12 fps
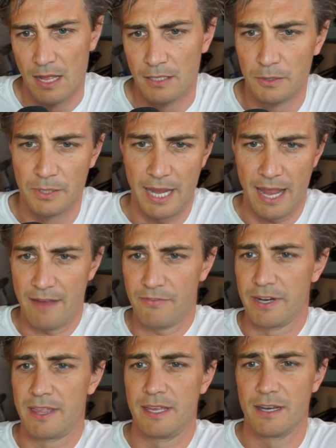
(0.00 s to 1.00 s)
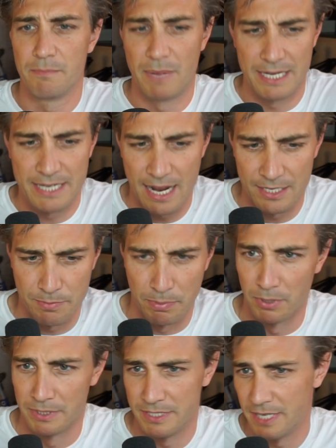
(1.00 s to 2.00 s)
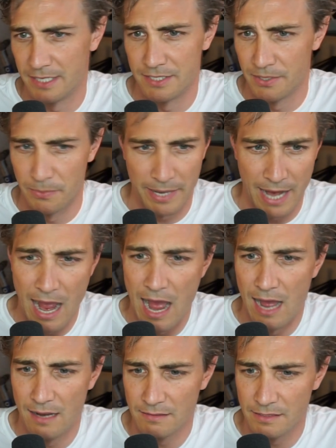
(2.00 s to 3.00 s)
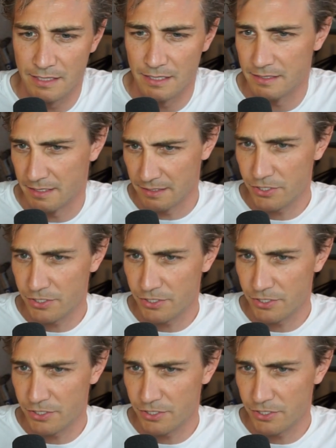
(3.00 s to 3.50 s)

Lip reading: Look, everything on my dashboard says that we are, because it